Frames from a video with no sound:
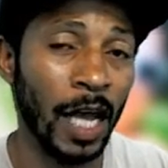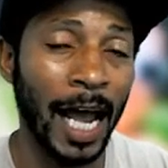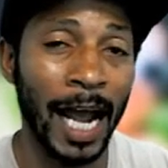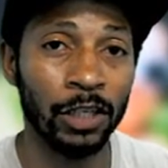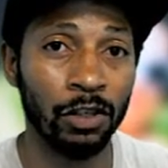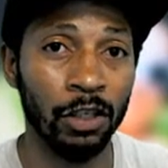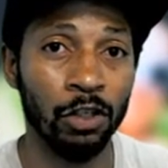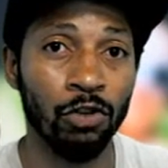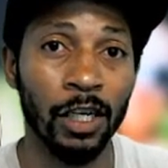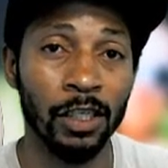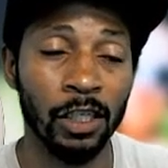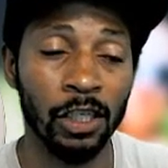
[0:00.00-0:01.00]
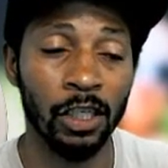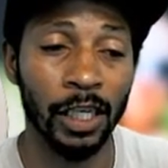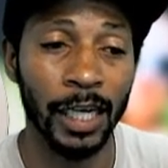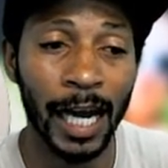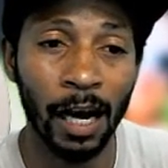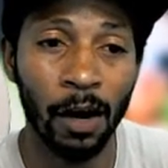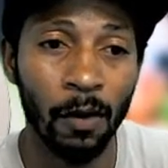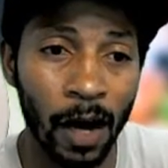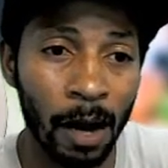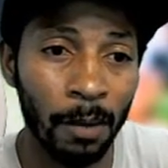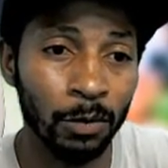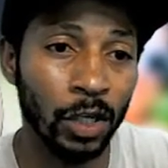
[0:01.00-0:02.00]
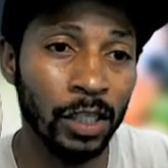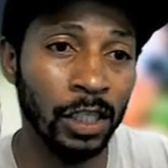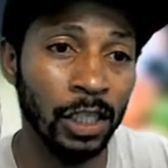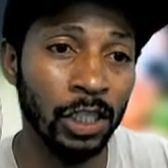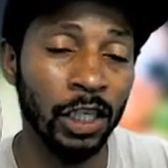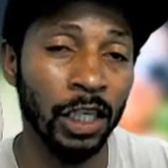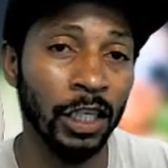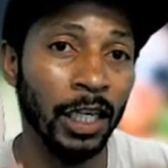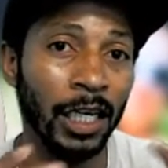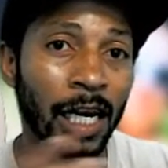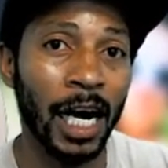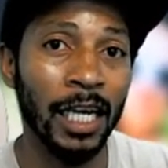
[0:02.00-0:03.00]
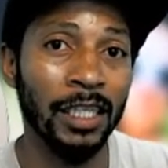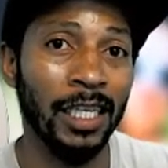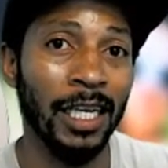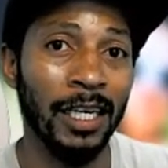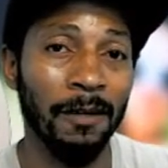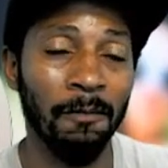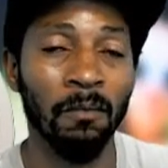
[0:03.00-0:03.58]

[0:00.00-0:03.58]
actually transitioning out, I'm transitioning the content.